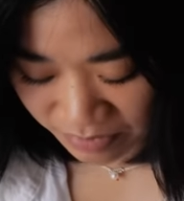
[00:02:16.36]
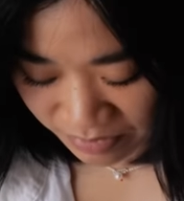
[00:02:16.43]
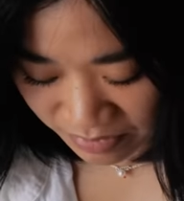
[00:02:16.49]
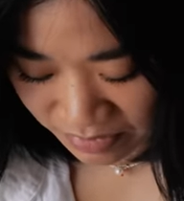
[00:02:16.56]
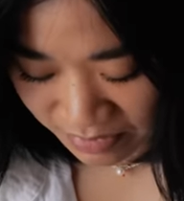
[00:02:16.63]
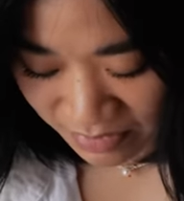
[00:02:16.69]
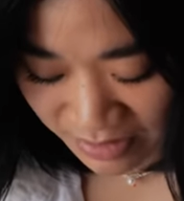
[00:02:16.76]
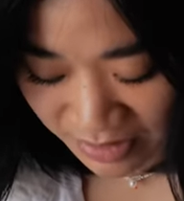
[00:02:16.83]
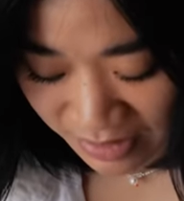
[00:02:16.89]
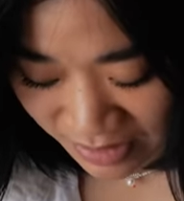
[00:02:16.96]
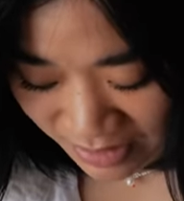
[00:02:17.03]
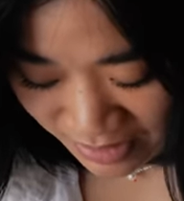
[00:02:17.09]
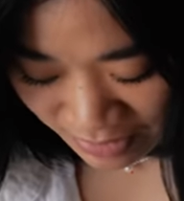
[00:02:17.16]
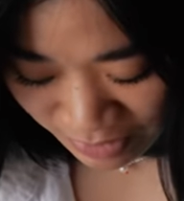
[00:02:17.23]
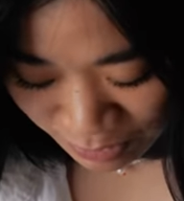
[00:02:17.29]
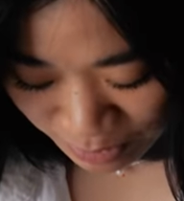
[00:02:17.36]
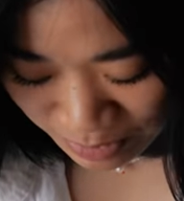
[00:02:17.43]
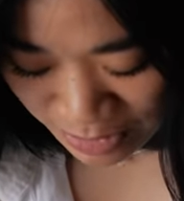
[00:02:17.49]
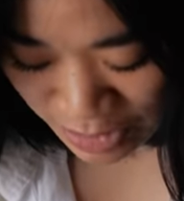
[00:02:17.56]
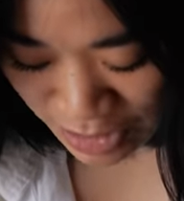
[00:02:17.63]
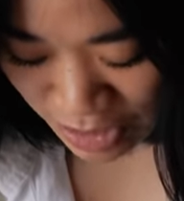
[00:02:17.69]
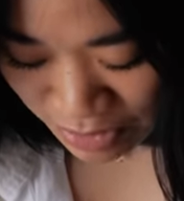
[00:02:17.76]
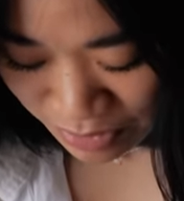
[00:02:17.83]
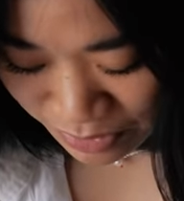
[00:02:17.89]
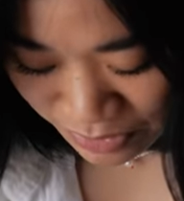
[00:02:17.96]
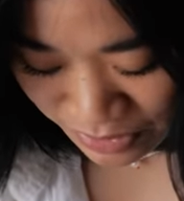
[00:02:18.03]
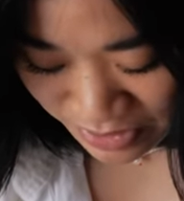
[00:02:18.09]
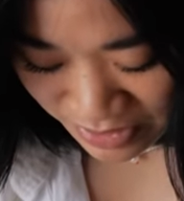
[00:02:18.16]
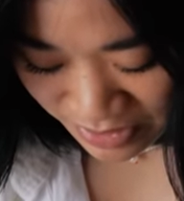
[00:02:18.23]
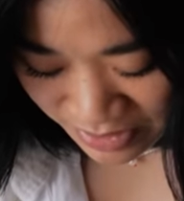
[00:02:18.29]
This has not been used.
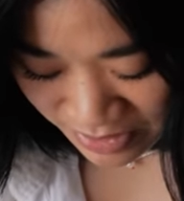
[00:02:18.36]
